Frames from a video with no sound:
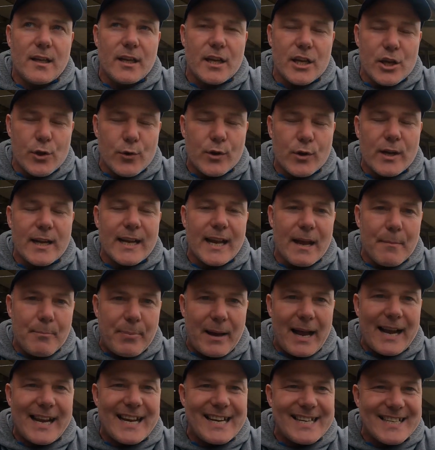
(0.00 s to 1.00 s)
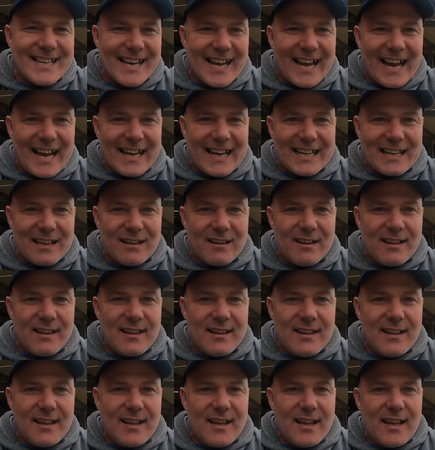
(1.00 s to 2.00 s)
you can get back into cattle
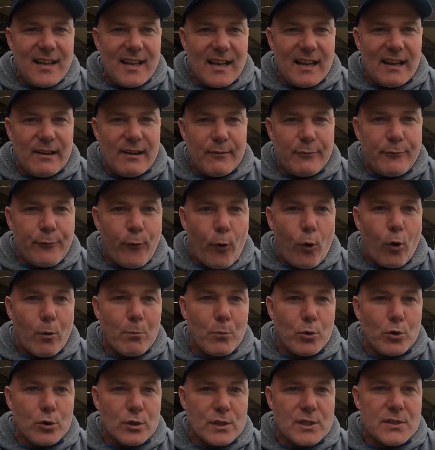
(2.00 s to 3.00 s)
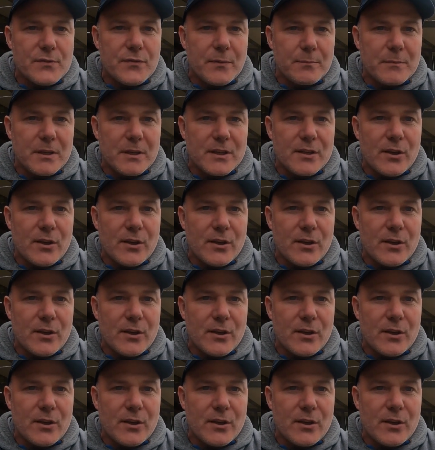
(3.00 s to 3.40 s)
4 months from the